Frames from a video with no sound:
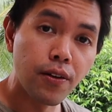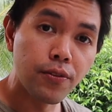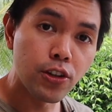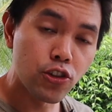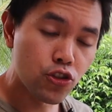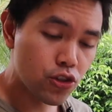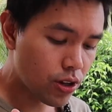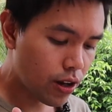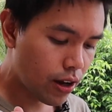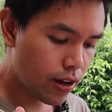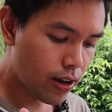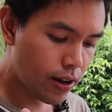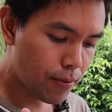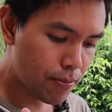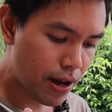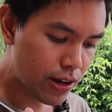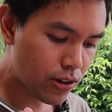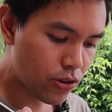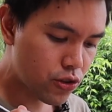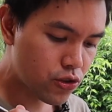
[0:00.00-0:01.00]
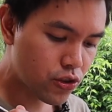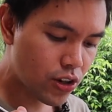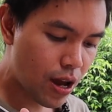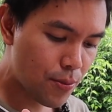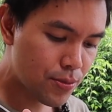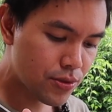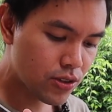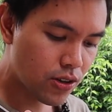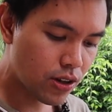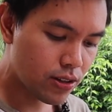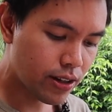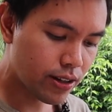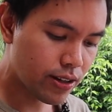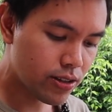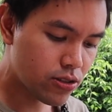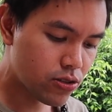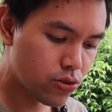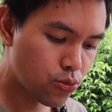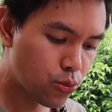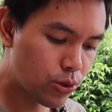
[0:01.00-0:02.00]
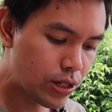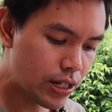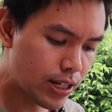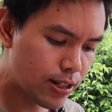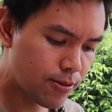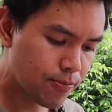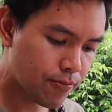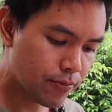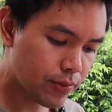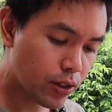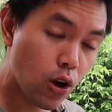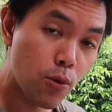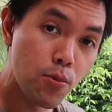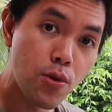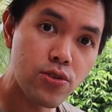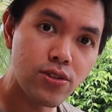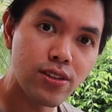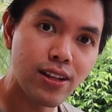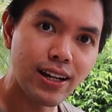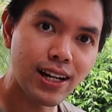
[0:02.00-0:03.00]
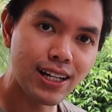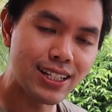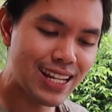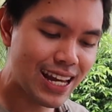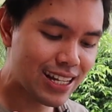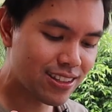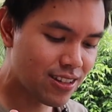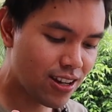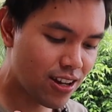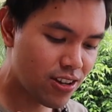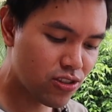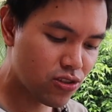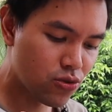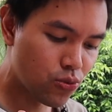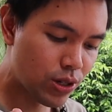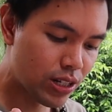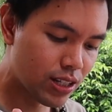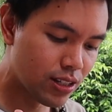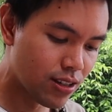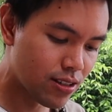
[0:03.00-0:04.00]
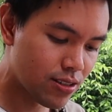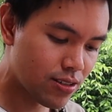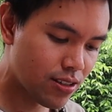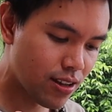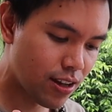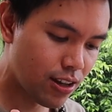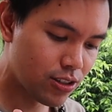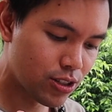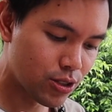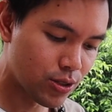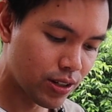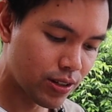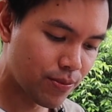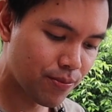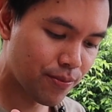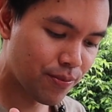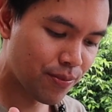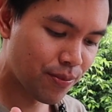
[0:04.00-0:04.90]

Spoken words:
The mango jam's got like a sweet, almost like a nectar sweetness to it.